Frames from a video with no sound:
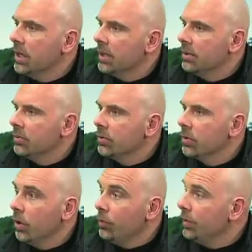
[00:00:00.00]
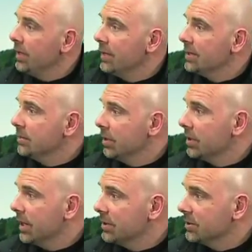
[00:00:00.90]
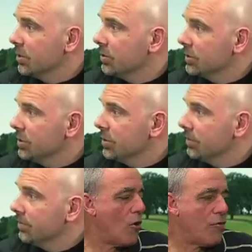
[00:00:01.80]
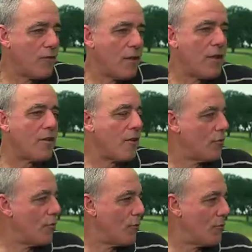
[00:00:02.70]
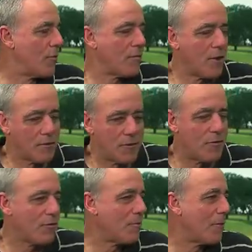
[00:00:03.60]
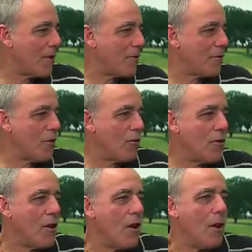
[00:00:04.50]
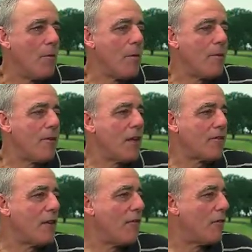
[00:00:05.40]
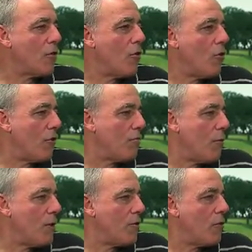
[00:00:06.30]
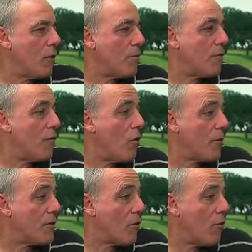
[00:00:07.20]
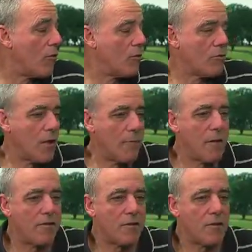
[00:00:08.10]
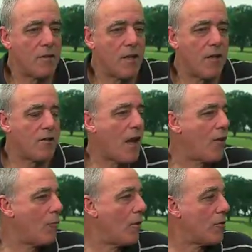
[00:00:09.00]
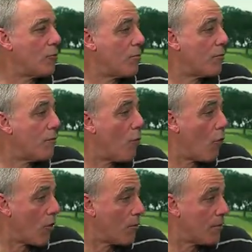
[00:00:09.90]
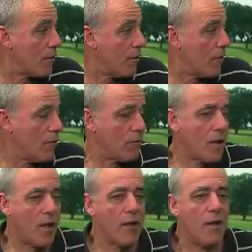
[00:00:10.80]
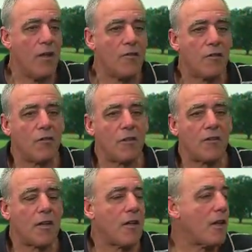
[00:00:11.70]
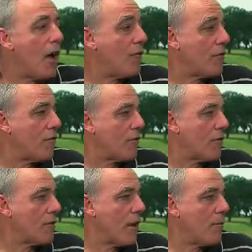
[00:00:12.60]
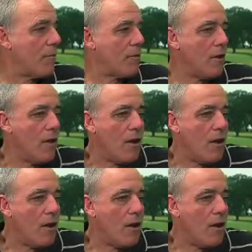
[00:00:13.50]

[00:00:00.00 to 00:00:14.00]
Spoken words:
And so hopefully they've got some other kinds of goals too. Hopefully they do. Sometimes they do, sometimes they don't. But maybe the next level of goal is what we call a performance goal. And basically that is how well you performed. Okay? So let's take a golfer, for example.